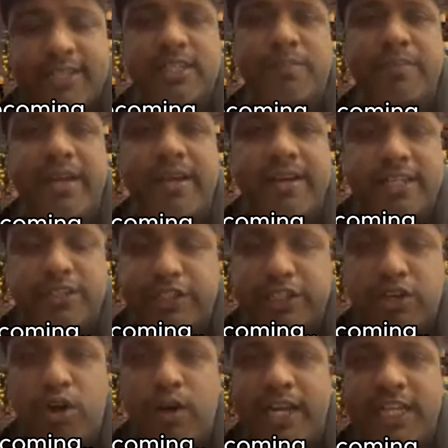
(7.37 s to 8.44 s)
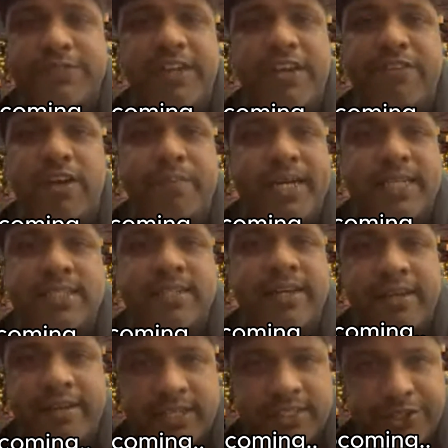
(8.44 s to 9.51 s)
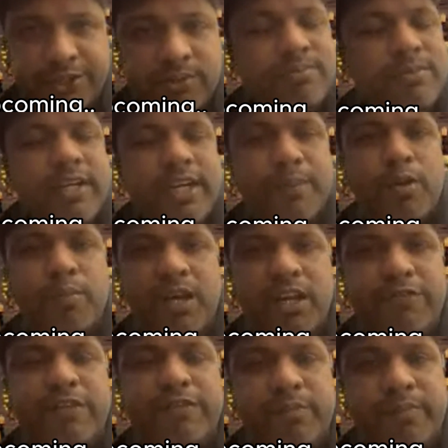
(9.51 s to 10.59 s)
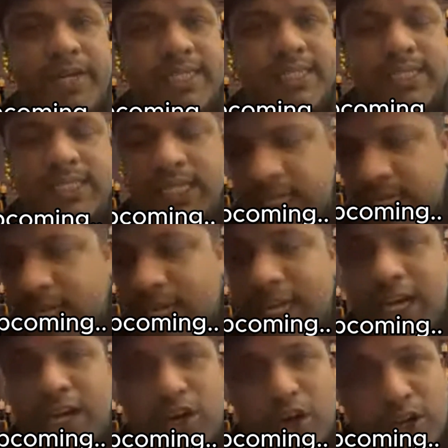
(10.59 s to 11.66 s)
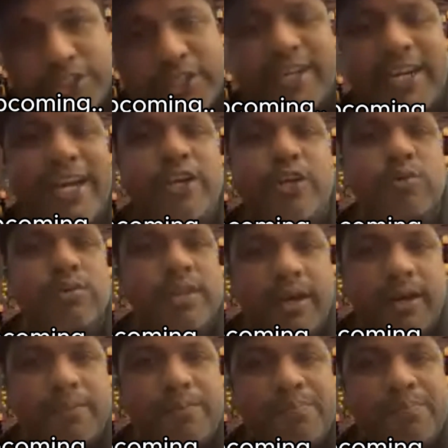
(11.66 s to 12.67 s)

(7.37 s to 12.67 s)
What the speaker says: some degrees called as FIFA medicine degrees, diploma in FIFA medicine. Also try to do that.